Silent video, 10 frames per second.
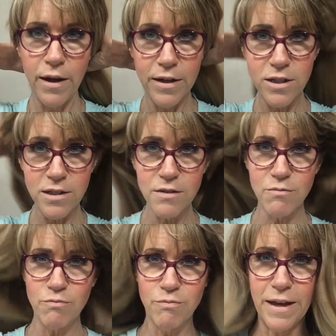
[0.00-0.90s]
It just,
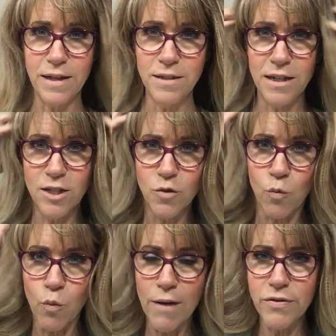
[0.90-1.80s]
like I said, just
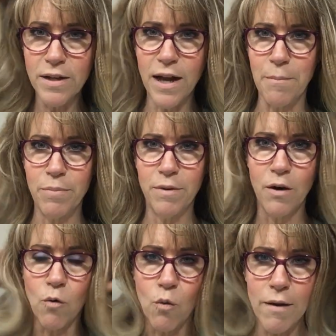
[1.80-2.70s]
roughs it up. It
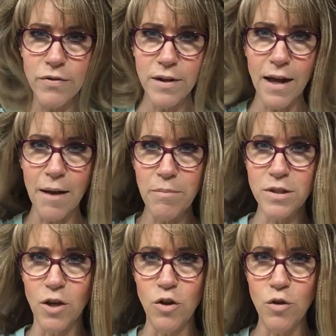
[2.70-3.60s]
roughs it up
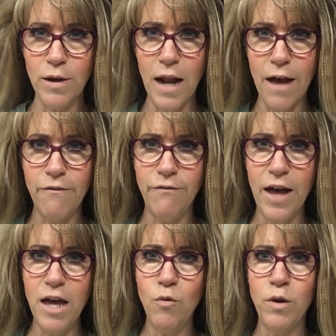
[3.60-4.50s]
so you can have
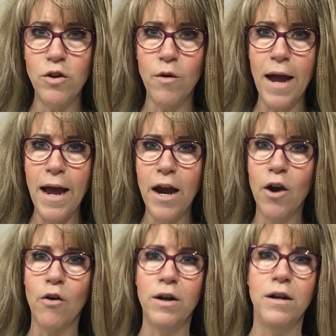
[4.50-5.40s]
fun with your
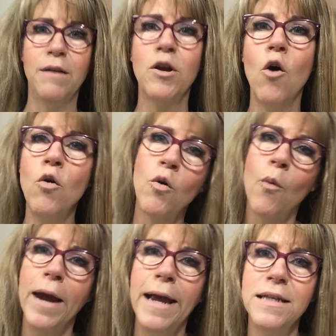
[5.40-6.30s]
hair. Go
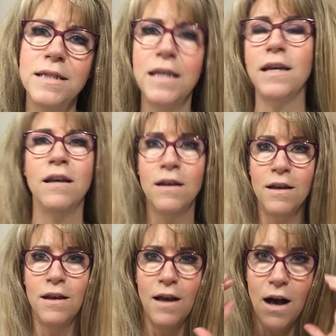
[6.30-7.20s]
crazy.
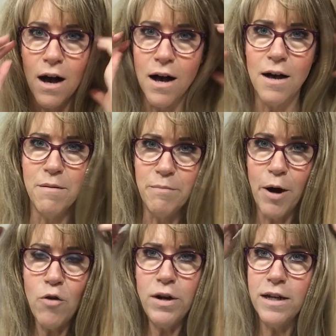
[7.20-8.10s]

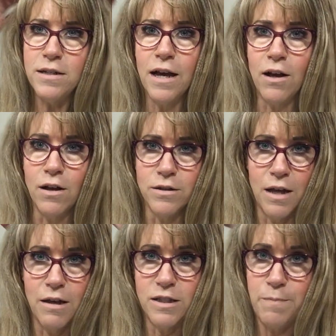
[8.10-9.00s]

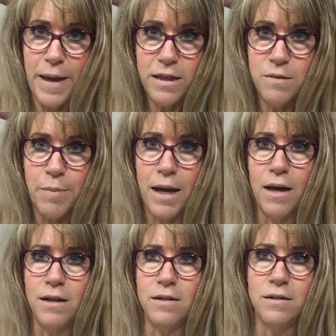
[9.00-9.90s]
Ponytails, space
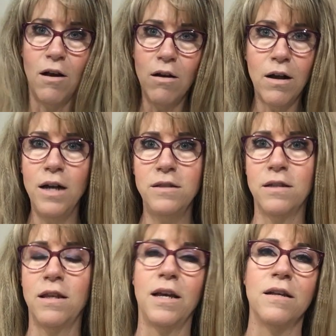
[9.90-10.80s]
buns, all kinds
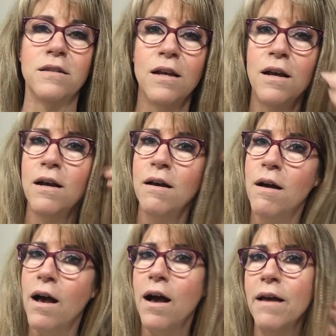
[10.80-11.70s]
of things.
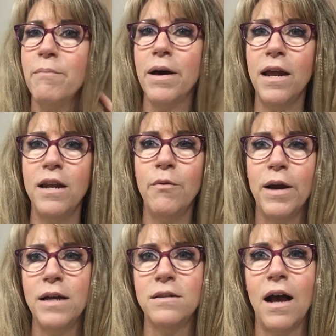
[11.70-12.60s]
But
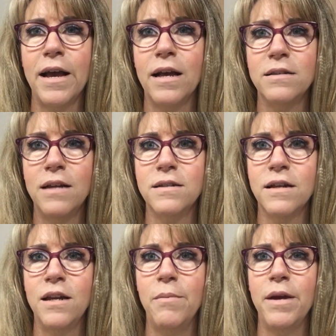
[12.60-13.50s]
anyways, I guess that's
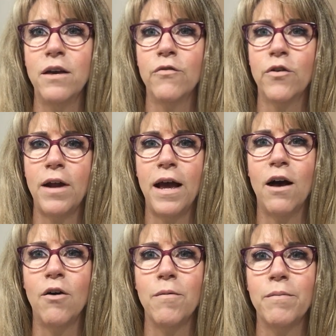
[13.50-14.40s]
going to be it for
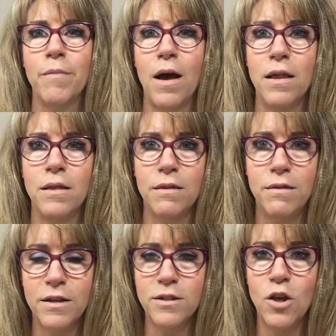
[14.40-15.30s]
now. I
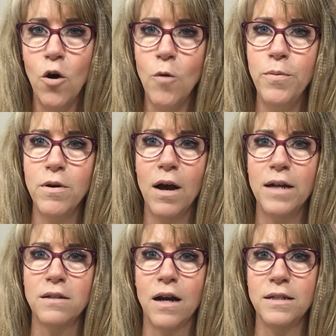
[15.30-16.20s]
just hope you
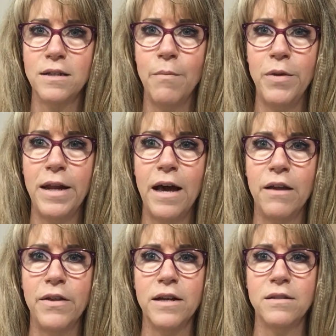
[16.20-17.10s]
guys got something
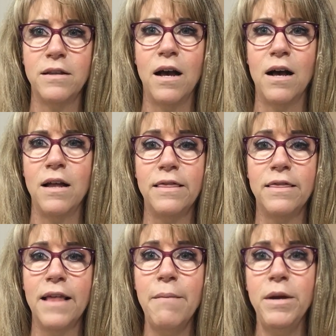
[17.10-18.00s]
out of this.
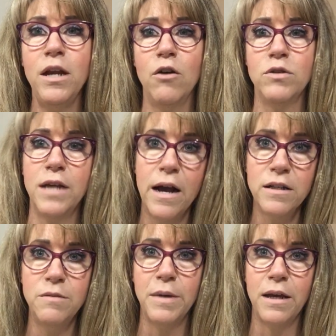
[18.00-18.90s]
Let me know.
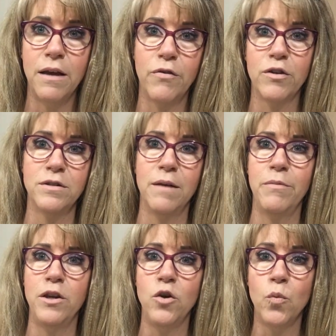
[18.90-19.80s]
Text me if there's
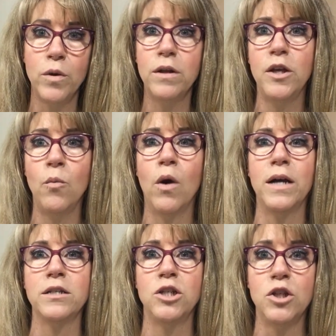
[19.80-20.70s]
something you really
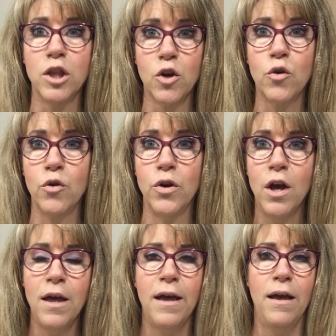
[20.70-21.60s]
want to learn
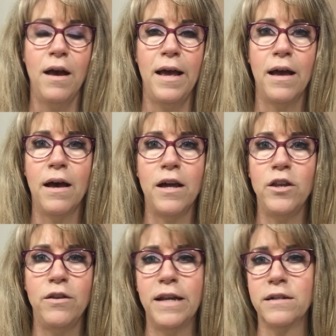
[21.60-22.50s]

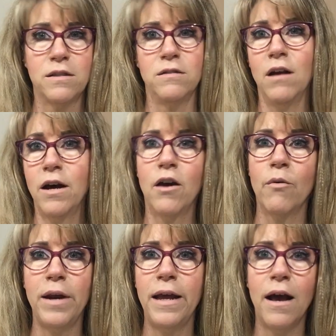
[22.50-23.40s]
and it's not
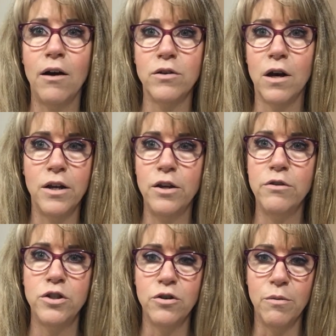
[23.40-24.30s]
already out on
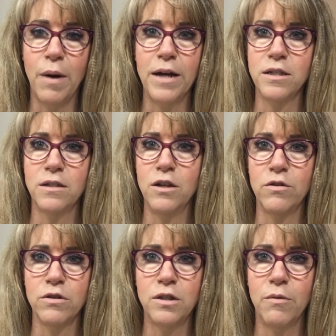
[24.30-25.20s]
YouTube. I just know
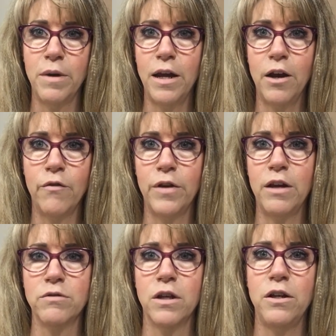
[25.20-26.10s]
there's so many hair
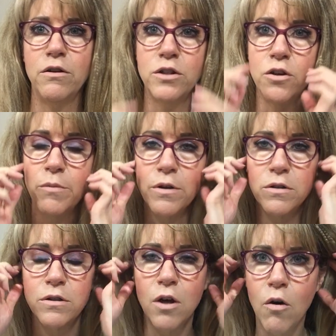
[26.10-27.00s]
videos on YouTube.
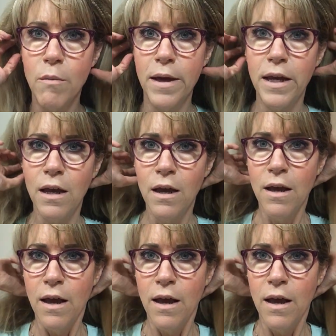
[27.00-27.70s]
There's so many.